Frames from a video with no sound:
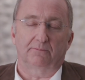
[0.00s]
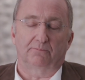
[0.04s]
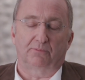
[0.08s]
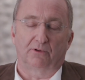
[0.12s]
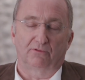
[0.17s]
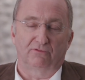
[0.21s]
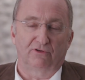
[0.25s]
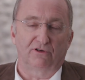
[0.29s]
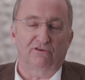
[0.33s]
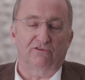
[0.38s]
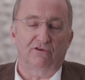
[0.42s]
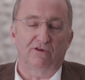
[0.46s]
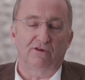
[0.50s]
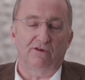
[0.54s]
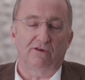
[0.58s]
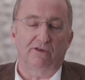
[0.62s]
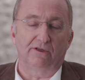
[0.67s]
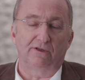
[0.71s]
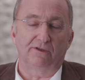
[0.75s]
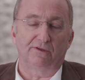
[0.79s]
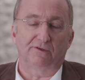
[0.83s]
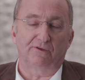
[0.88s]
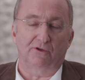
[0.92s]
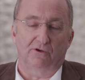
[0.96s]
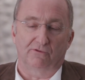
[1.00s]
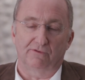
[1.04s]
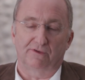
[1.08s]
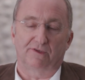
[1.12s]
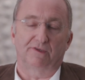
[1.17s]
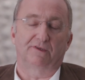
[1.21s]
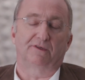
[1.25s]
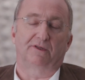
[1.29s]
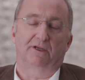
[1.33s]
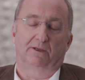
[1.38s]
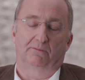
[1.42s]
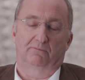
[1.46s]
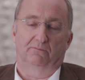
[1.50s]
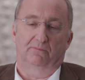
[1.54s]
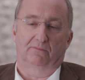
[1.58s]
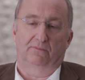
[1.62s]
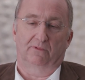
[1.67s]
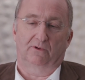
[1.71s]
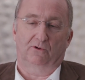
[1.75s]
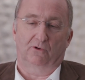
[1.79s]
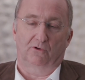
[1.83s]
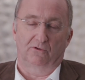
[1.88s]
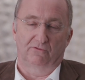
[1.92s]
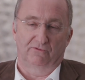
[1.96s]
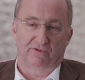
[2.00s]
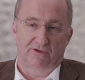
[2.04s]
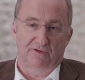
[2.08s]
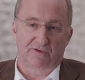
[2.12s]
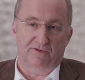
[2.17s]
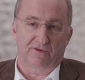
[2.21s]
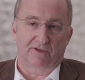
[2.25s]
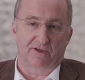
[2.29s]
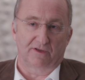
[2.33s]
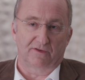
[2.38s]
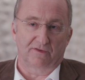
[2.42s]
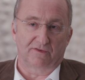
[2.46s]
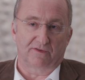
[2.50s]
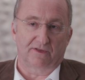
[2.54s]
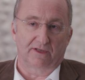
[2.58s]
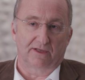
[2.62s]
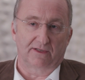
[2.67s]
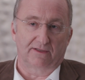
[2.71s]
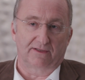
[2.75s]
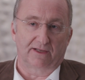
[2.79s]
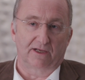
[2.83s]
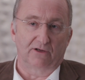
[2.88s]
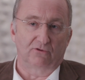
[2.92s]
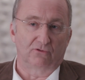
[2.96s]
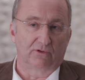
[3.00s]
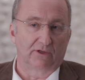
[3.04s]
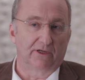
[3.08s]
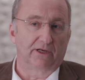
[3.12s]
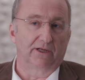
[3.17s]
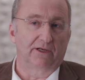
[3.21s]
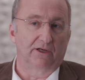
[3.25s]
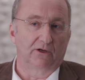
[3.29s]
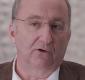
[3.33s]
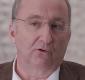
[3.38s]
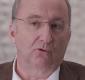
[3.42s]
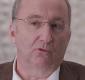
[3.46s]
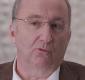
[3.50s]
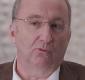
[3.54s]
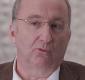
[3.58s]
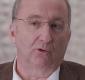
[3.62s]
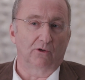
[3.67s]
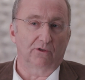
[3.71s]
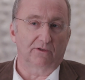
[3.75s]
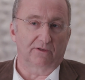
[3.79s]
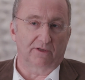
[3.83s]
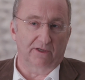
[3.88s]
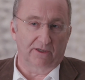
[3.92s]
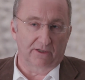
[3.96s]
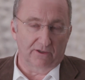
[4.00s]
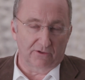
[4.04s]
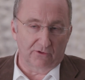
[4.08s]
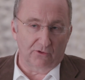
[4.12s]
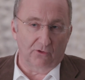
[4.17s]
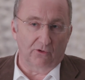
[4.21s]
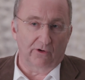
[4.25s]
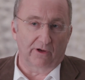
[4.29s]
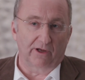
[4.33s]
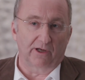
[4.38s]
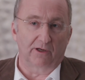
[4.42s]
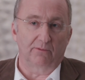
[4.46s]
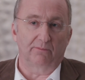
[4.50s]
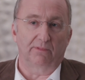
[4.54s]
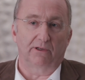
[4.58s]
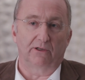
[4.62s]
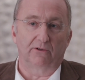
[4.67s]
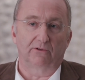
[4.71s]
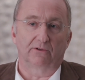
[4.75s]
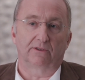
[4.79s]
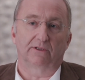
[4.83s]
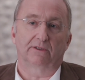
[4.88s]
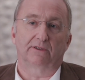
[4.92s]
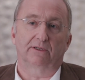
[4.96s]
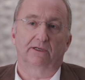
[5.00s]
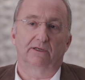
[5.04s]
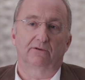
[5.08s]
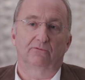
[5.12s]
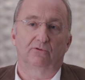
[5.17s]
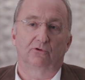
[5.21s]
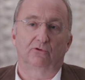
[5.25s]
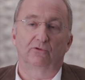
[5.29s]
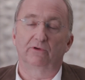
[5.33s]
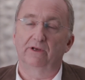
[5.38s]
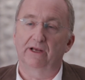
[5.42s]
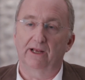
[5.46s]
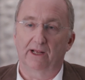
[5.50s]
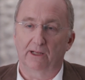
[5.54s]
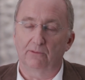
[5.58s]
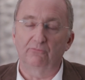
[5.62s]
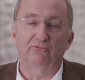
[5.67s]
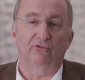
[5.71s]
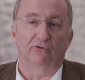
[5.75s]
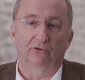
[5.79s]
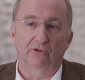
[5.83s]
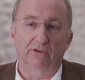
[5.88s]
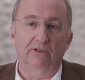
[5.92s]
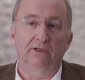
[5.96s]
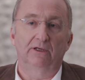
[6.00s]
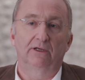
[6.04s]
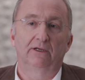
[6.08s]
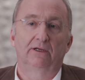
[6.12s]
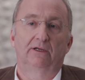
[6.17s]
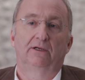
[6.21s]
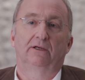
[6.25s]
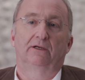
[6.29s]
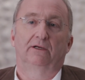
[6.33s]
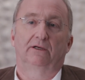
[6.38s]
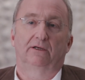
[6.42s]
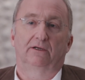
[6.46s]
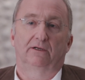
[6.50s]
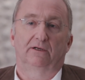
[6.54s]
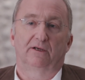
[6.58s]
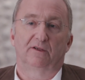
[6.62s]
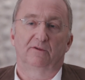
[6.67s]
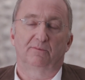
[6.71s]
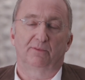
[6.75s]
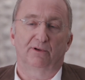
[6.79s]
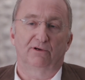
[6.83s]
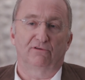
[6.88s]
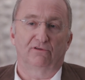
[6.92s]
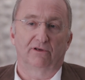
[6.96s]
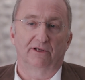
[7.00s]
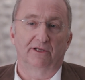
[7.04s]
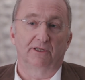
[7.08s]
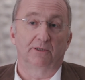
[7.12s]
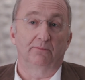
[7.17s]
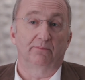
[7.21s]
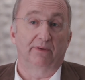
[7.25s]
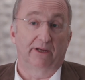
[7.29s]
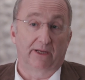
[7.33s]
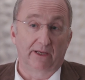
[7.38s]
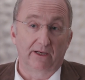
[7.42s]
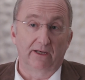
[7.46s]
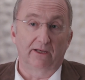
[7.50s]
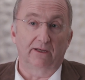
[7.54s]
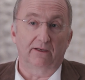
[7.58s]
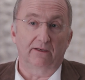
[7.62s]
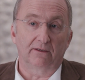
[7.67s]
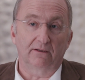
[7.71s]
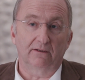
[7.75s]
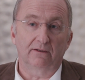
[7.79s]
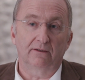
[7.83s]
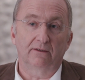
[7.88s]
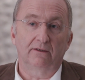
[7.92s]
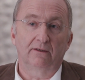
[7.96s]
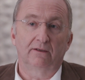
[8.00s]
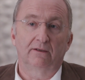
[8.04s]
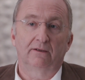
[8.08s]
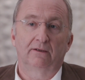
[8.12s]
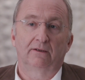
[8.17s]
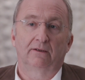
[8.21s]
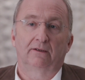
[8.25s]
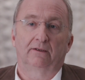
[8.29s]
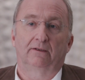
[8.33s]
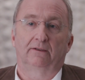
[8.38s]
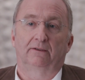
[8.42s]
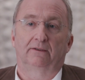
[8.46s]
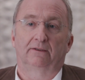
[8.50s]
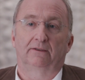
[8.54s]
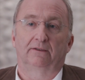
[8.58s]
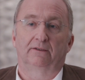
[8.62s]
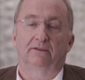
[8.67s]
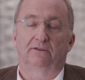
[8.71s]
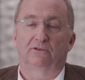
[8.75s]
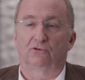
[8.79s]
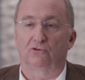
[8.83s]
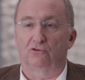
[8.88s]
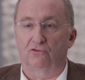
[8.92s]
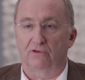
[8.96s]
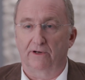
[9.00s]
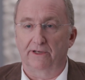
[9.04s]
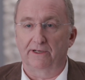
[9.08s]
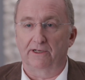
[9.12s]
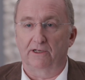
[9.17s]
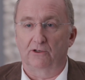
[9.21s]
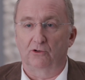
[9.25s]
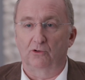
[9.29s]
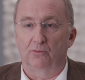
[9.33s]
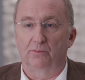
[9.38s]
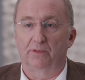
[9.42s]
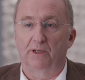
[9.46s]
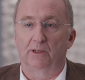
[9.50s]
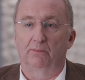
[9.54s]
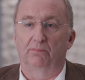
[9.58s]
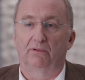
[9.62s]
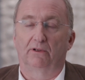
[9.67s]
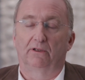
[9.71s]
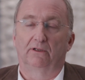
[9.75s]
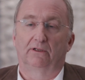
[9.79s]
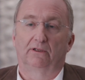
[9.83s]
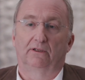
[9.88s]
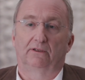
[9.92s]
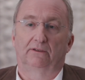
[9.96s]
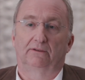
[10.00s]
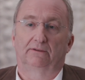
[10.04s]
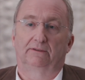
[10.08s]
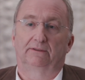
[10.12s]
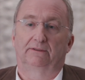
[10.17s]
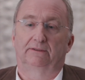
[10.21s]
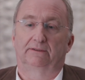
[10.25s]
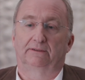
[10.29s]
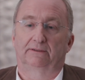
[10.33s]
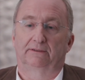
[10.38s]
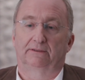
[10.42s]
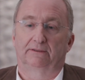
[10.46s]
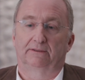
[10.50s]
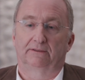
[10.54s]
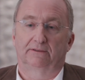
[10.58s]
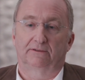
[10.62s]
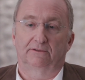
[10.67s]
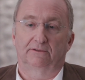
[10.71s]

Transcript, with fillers: the professional services team convinced us that they really know what they are talking about, they were really helpful, uh, especially in the beginning uh, to train our people uh,